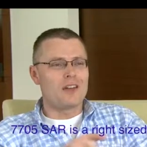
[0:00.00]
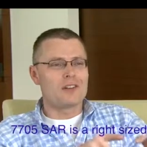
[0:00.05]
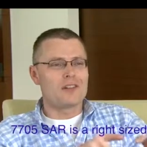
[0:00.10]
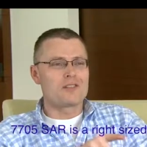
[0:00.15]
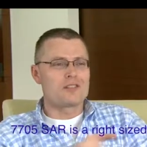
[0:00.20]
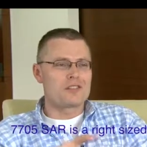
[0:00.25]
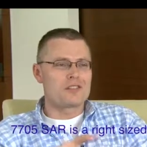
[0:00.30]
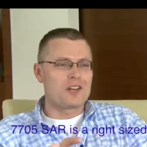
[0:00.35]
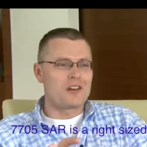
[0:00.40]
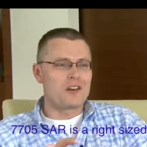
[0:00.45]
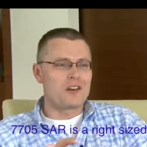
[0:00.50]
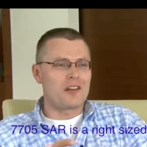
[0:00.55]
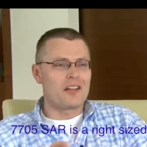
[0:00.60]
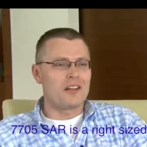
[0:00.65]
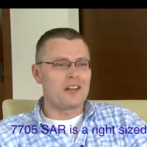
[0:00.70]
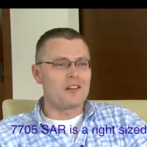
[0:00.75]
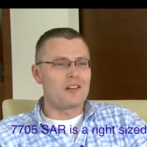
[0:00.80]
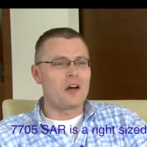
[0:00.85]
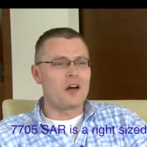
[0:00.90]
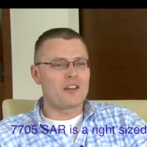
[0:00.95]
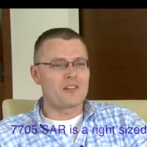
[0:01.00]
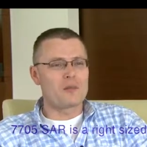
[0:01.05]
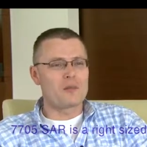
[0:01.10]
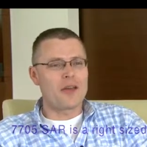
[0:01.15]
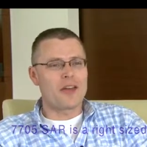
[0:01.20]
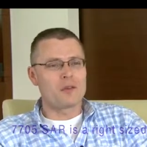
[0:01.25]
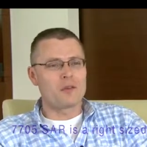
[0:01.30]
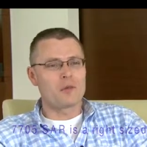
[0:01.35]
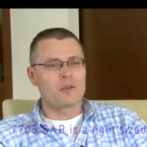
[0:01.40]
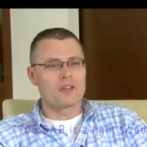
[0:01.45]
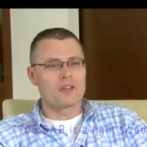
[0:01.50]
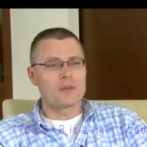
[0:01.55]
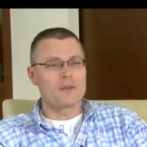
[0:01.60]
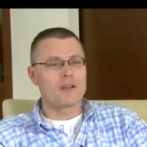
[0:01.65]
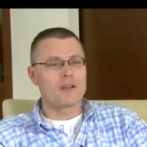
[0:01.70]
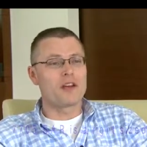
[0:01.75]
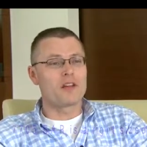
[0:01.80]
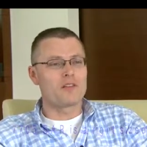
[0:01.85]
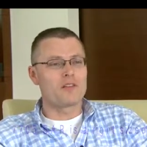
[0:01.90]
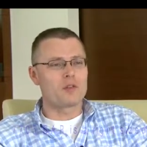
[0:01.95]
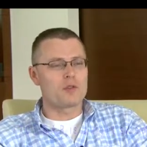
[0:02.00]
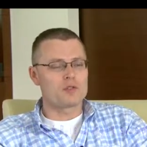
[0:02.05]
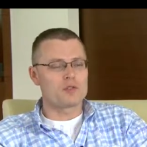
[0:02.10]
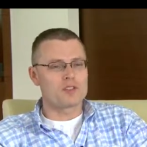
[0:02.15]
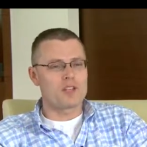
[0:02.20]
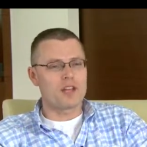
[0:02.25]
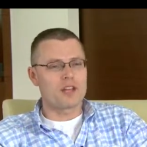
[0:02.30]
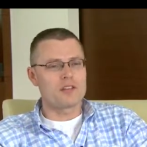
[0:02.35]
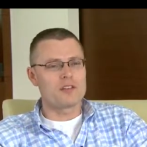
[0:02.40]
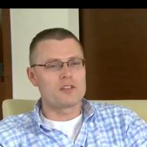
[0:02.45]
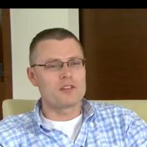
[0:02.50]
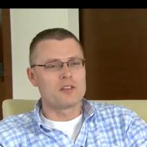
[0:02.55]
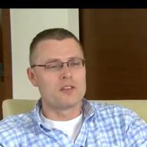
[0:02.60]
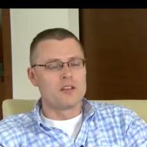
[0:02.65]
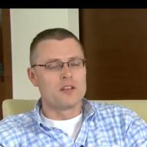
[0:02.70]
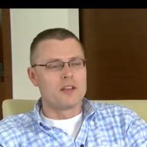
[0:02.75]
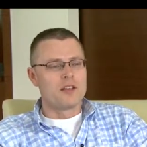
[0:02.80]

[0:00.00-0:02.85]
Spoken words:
necessarily a lot of bandwidth coming out of those sites.